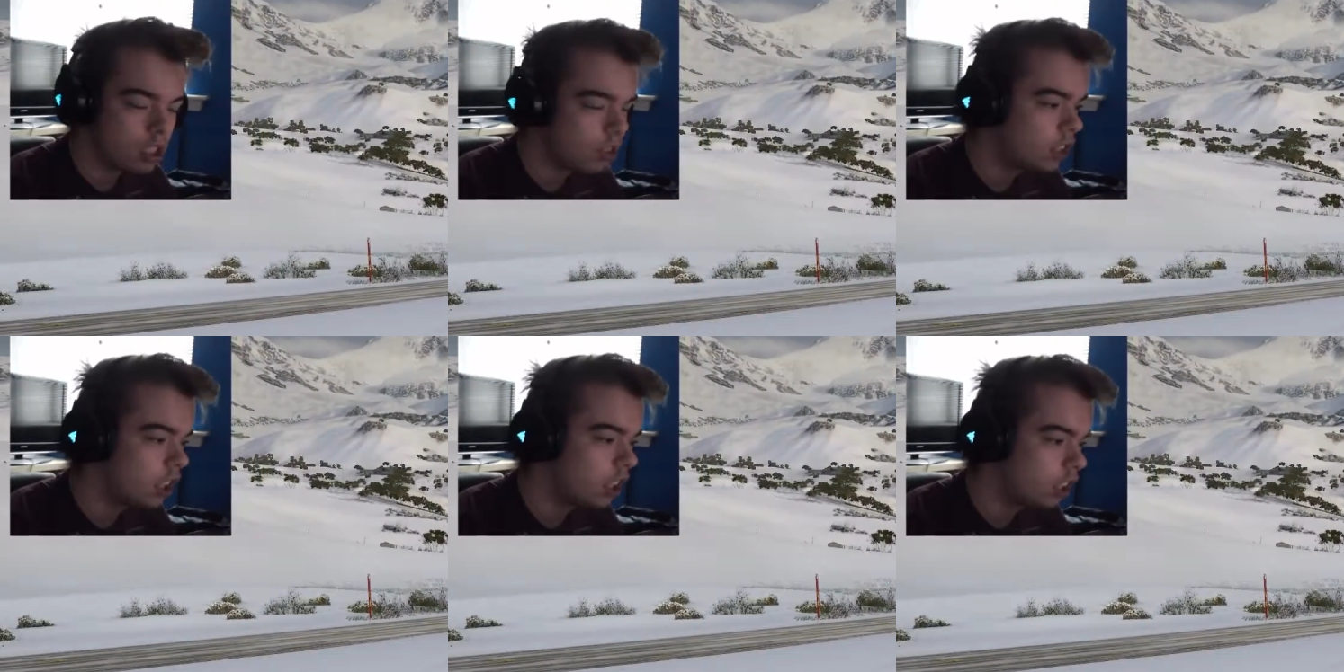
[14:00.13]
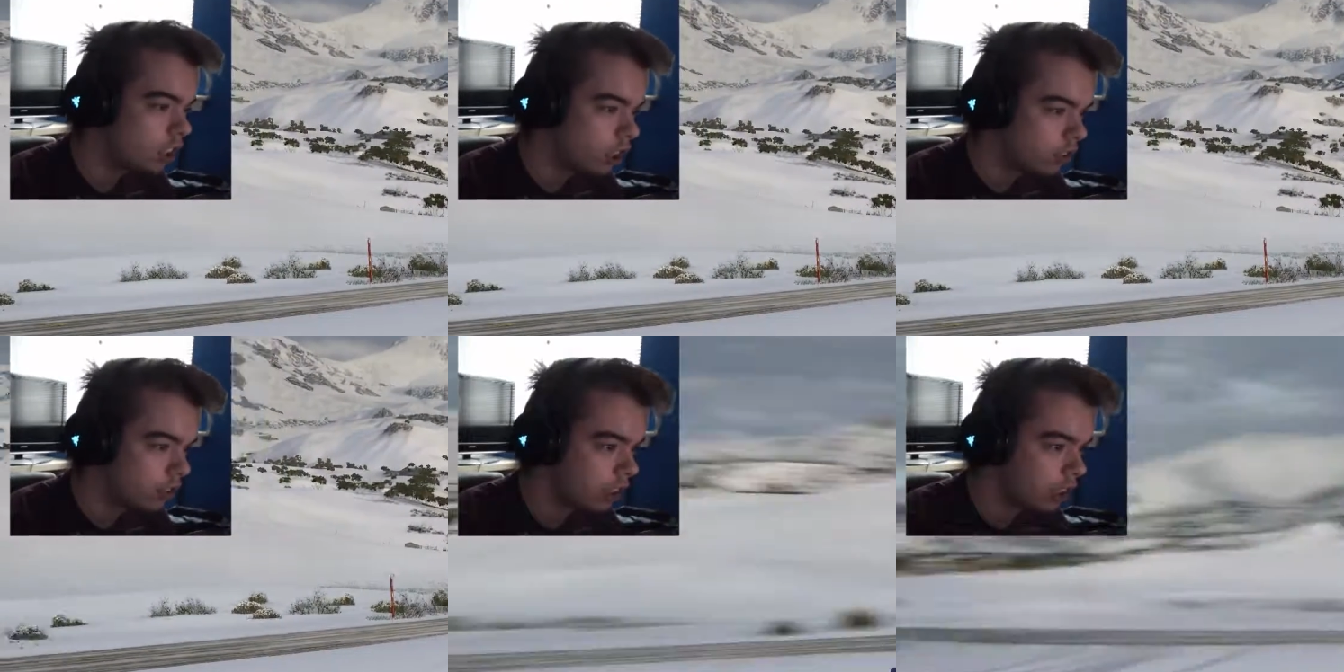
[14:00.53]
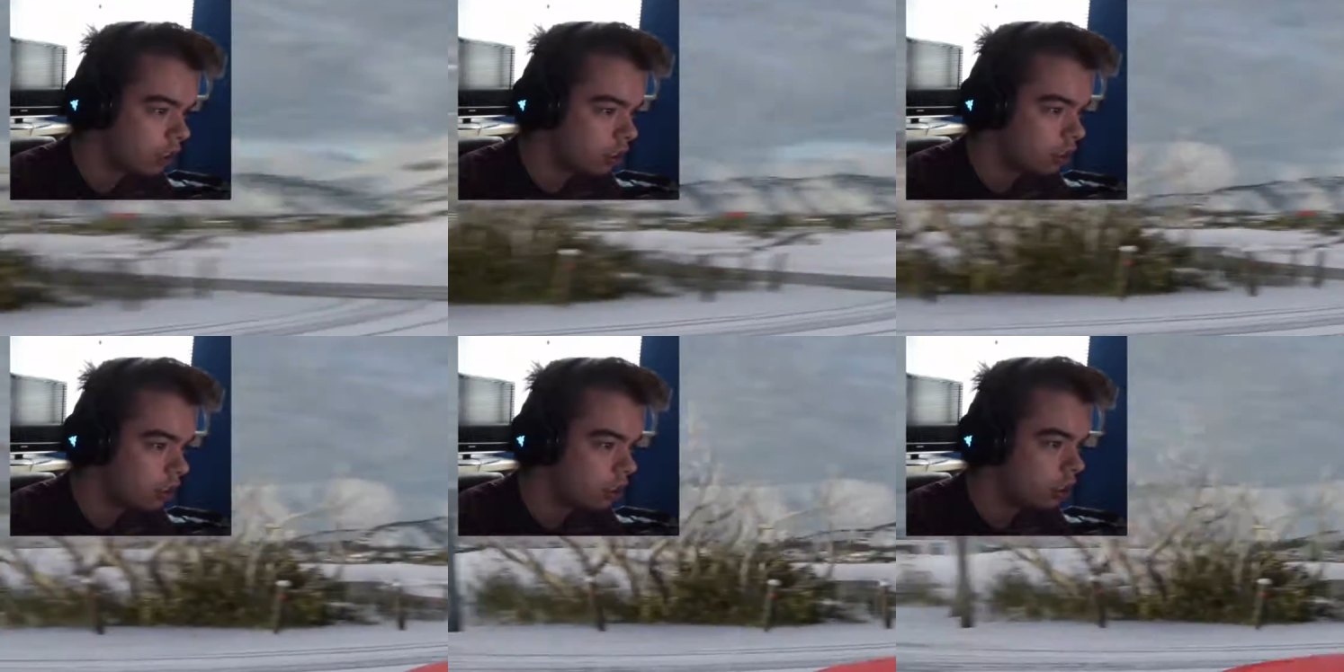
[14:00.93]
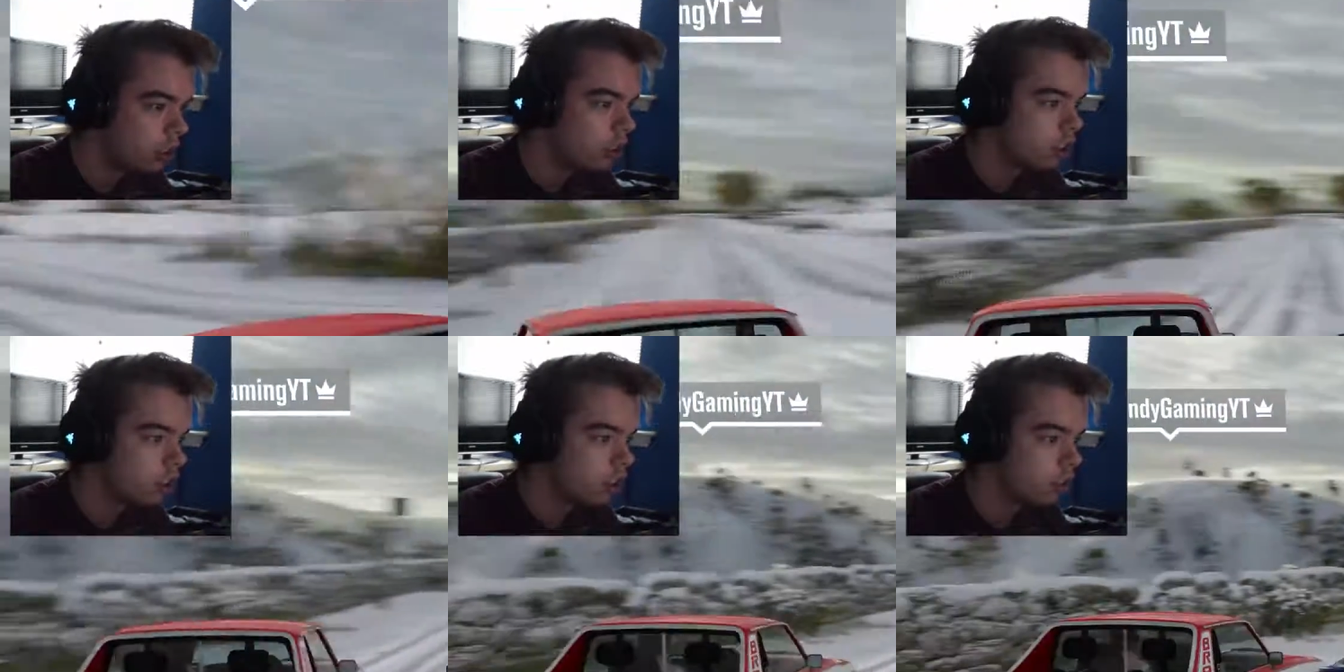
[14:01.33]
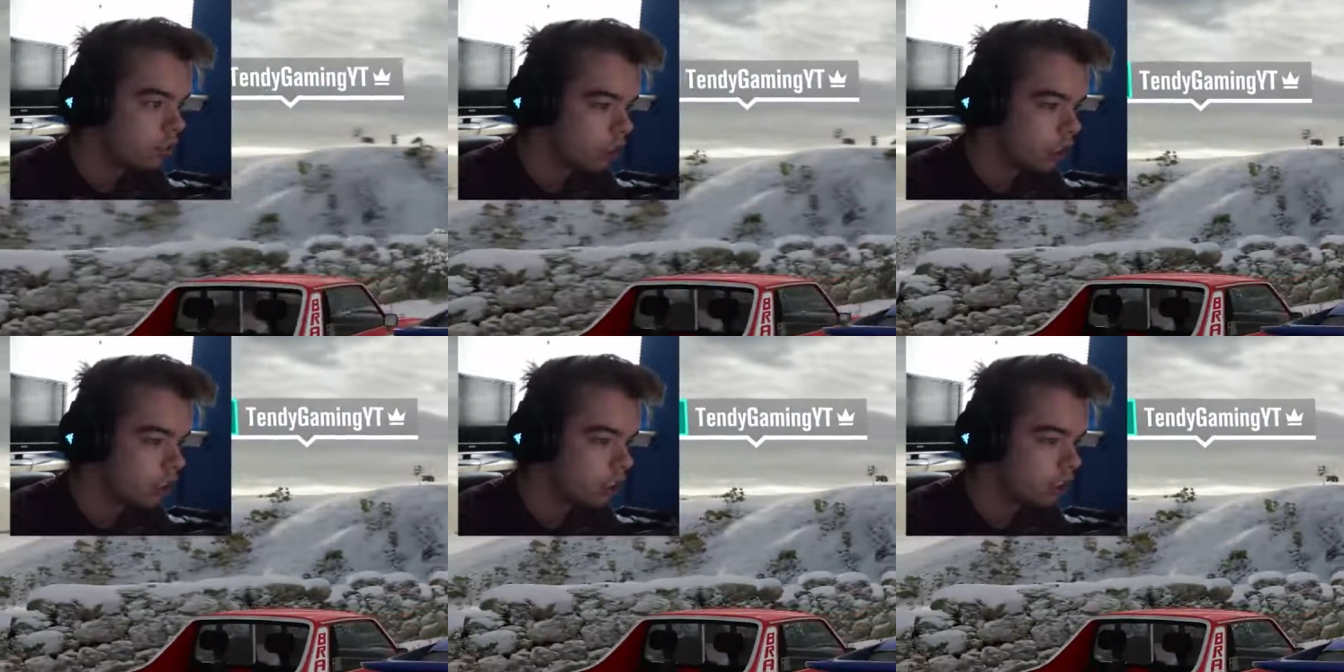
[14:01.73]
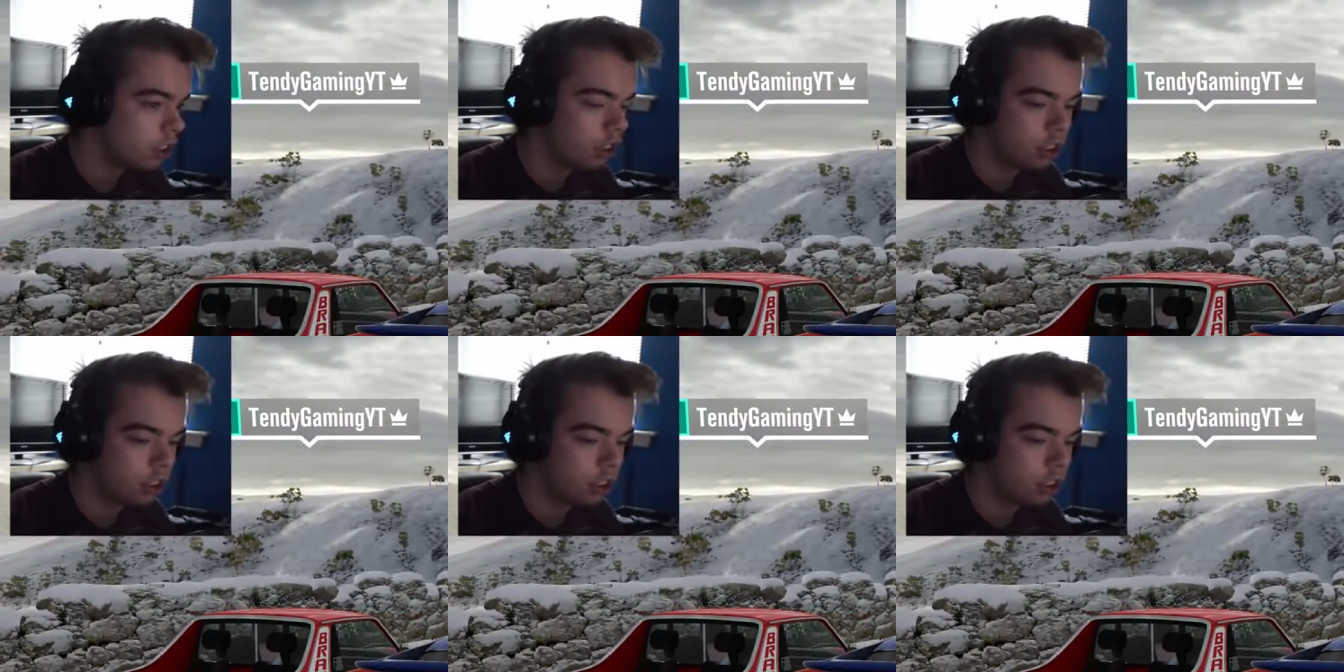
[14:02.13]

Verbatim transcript: So no. if you did enjoy this video, bye. don't bye forget guys.